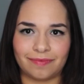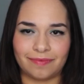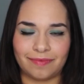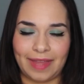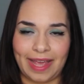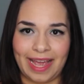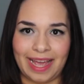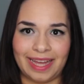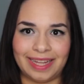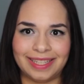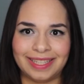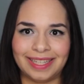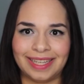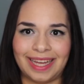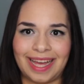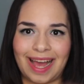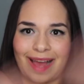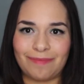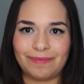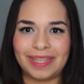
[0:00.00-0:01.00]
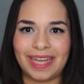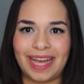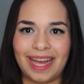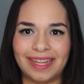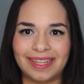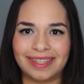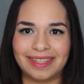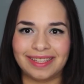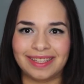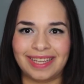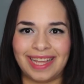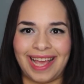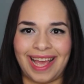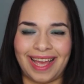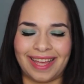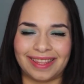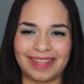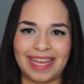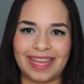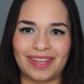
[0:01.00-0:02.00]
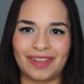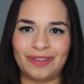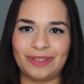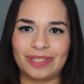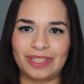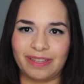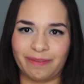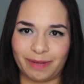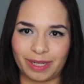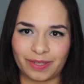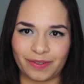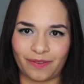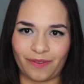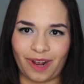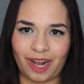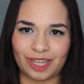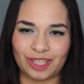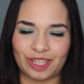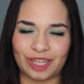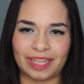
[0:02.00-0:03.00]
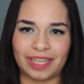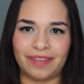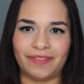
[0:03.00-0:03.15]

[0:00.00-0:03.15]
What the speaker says: And I'm done. Thank you so much for watching.